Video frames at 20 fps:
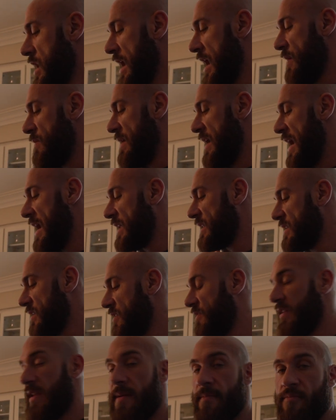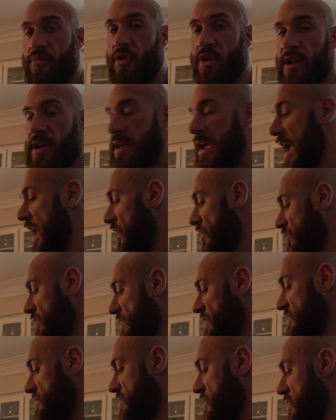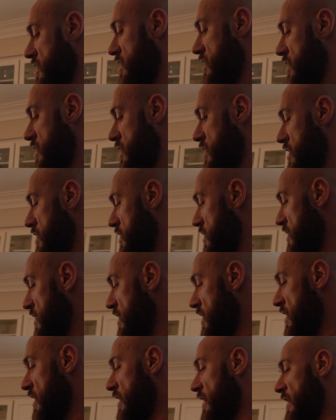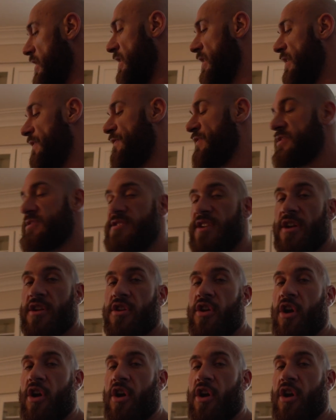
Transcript: I'm active and I'm burning calories. And if it's not